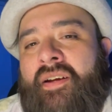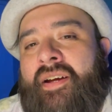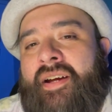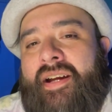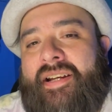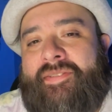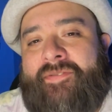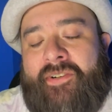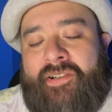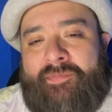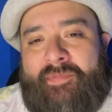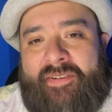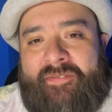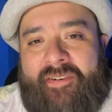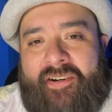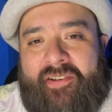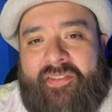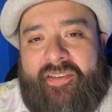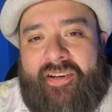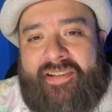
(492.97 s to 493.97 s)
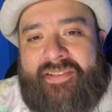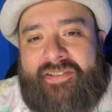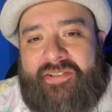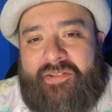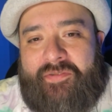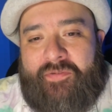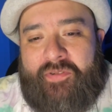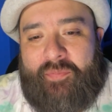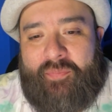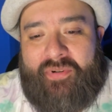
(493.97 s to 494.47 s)
As far as my final thoughts go
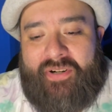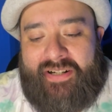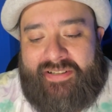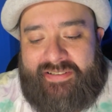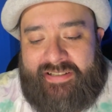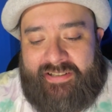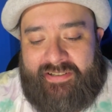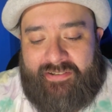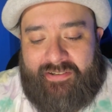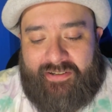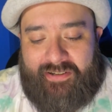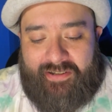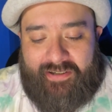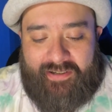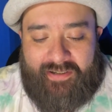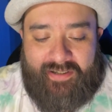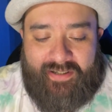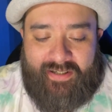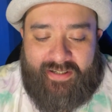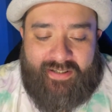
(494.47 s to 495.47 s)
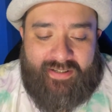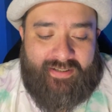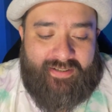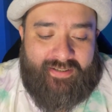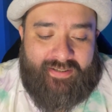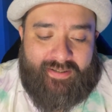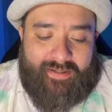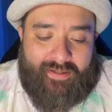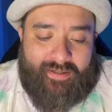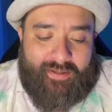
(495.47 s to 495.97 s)
for the Proxy are,
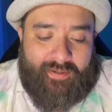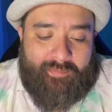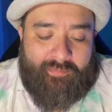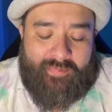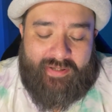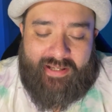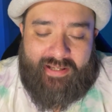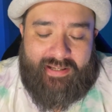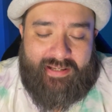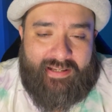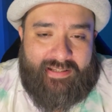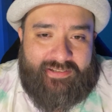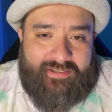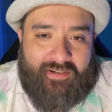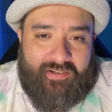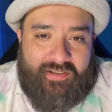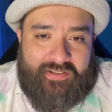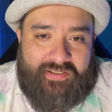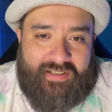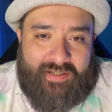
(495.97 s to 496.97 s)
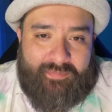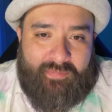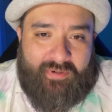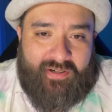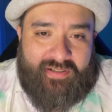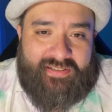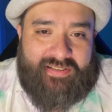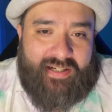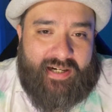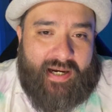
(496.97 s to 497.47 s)
it hits all the check
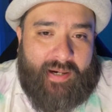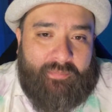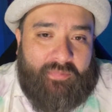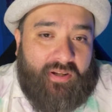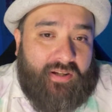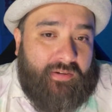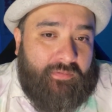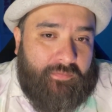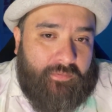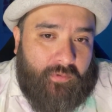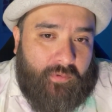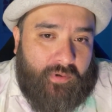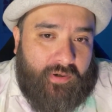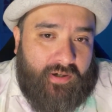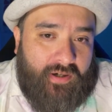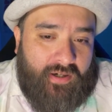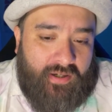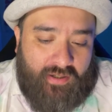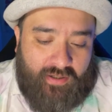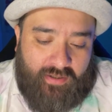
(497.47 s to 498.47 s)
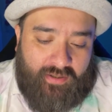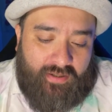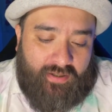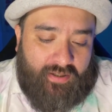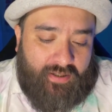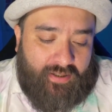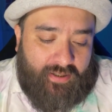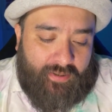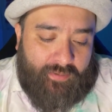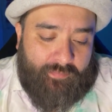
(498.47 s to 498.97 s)
marks that I'm looking for.
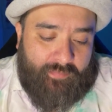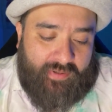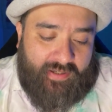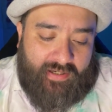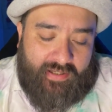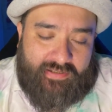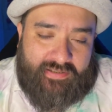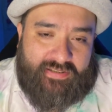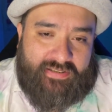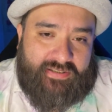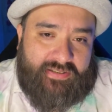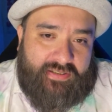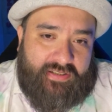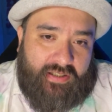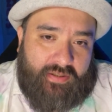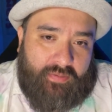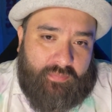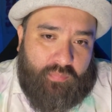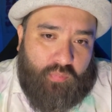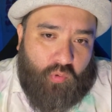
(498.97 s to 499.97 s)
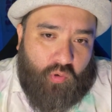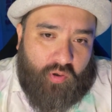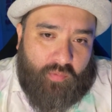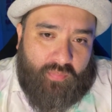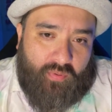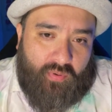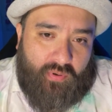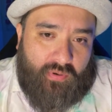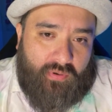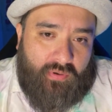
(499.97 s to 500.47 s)
It's
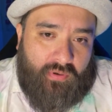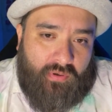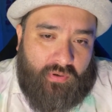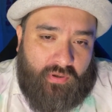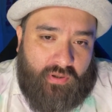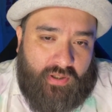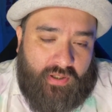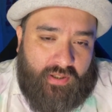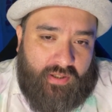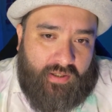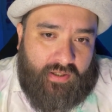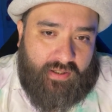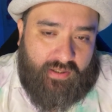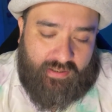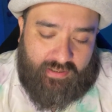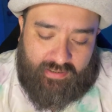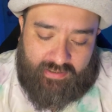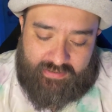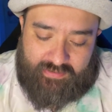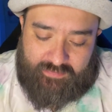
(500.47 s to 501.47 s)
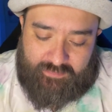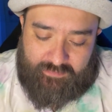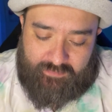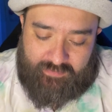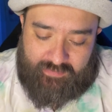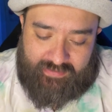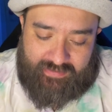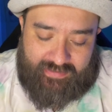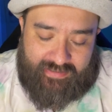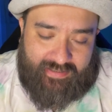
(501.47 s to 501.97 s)
portable, it's
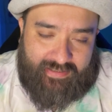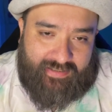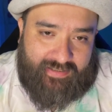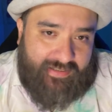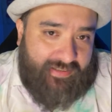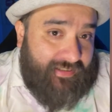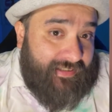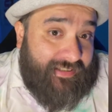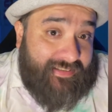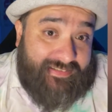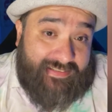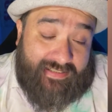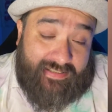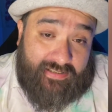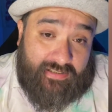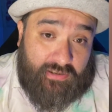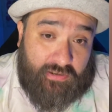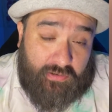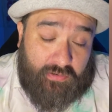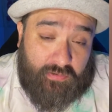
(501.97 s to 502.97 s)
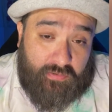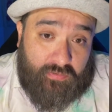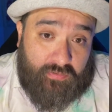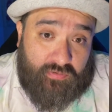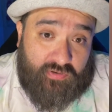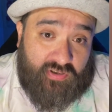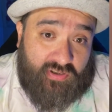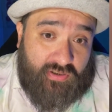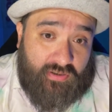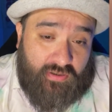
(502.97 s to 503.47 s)
easy to
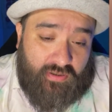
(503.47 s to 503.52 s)
use,